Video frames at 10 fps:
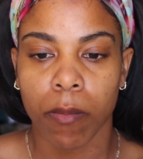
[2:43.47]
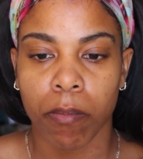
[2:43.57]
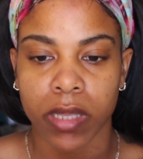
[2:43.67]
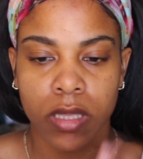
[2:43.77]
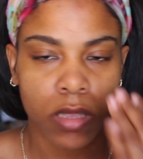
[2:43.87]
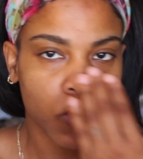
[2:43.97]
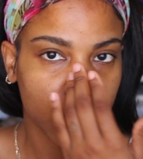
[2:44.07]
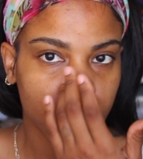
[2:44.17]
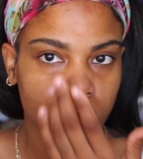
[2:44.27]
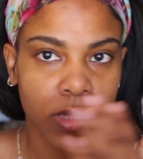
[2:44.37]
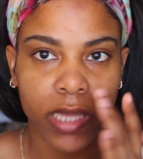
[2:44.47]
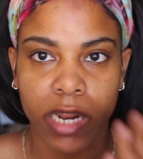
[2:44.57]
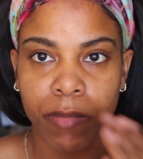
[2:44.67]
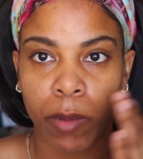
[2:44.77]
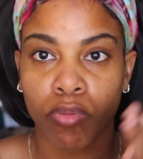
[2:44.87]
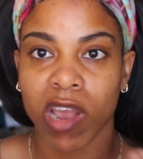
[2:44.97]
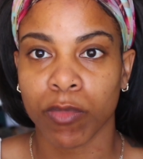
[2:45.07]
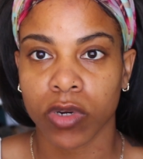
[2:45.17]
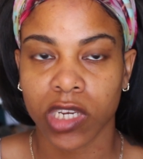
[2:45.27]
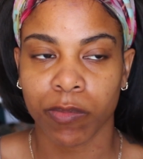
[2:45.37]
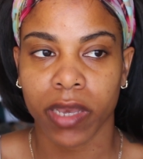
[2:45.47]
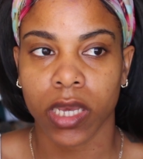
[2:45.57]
but this is more so setting my primer into